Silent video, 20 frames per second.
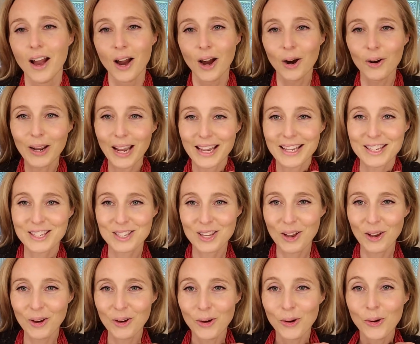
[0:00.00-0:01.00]
Okay,
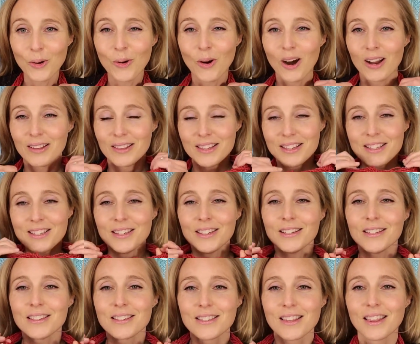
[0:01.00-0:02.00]
so this
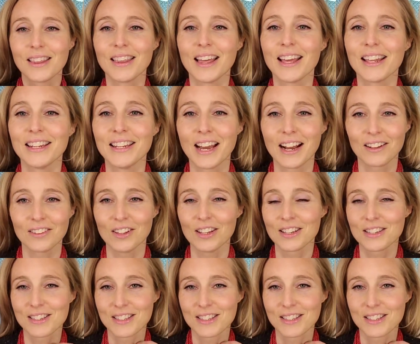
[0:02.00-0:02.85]
is the necklace